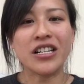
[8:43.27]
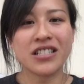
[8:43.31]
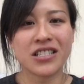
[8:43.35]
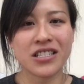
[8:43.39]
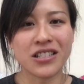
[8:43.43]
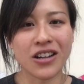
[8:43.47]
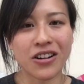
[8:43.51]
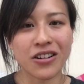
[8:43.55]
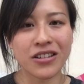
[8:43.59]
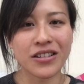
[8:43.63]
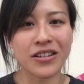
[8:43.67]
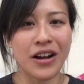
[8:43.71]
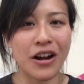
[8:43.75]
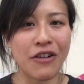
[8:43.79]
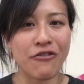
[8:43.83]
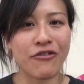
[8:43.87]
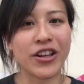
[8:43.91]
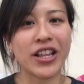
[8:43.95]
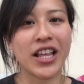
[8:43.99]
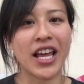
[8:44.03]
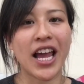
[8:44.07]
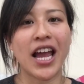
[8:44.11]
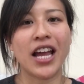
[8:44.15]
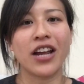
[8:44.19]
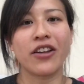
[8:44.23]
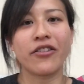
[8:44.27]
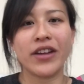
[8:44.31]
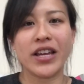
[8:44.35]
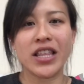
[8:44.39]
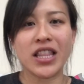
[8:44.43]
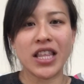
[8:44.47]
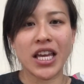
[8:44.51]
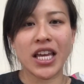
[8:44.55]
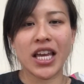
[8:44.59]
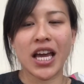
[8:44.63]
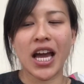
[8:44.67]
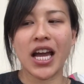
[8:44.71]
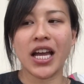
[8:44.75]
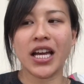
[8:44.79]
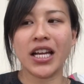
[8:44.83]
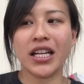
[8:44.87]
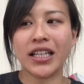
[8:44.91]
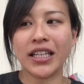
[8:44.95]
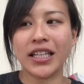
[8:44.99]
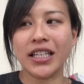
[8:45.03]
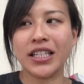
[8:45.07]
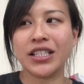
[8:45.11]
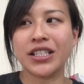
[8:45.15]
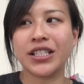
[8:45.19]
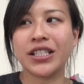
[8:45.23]
Dogs are really angry, they get
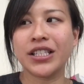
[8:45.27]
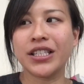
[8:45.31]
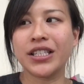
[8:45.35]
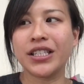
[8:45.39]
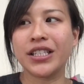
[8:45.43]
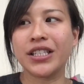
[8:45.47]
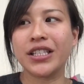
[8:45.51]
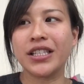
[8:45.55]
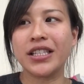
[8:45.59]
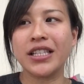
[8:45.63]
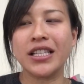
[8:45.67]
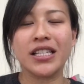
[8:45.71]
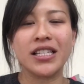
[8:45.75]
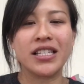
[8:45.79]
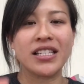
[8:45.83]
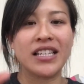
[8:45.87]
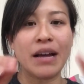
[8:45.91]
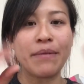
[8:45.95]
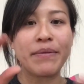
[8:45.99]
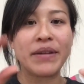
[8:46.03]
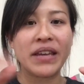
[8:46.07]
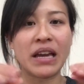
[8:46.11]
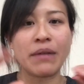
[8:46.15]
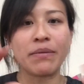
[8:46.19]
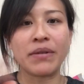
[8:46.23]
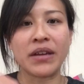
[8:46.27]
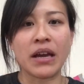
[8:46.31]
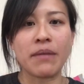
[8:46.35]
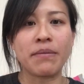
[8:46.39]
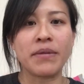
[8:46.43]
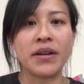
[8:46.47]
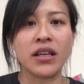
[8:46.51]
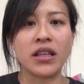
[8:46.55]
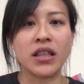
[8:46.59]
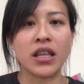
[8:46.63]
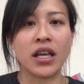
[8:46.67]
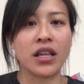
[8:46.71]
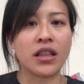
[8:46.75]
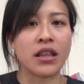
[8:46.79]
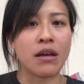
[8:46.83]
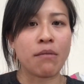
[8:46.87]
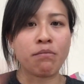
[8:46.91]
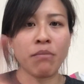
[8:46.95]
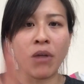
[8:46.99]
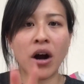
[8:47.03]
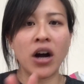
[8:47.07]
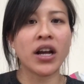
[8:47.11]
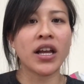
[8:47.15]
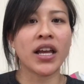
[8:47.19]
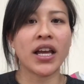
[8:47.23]
into this yappy, they're
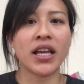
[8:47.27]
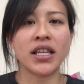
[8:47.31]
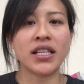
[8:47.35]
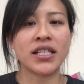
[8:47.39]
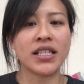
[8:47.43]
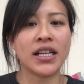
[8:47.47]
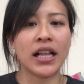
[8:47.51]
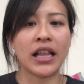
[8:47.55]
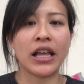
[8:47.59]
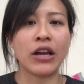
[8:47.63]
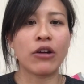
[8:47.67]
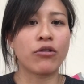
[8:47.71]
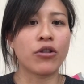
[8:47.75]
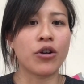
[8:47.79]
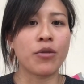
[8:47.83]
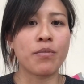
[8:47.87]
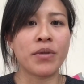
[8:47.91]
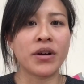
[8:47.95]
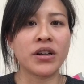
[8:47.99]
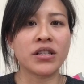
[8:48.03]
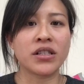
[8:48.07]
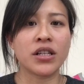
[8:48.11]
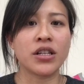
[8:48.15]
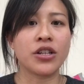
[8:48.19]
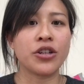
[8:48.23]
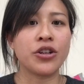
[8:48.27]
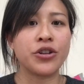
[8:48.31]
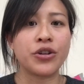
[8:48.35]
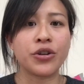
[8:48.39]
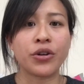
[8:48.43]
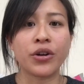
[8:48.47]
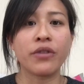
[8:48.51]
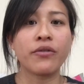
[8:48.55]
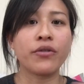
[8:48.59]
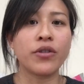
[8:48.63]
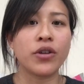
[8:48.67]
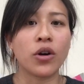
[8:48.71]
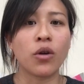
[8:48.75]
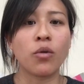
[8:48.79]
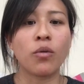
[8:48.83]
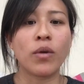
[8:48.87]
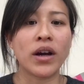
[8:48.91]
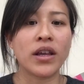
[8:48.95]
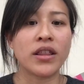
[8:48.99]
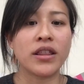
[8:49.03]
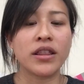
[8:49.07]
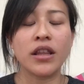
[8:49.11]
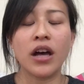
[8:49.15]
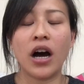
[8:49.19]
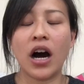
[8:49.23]
barking at the telly or a person, you don't even know why.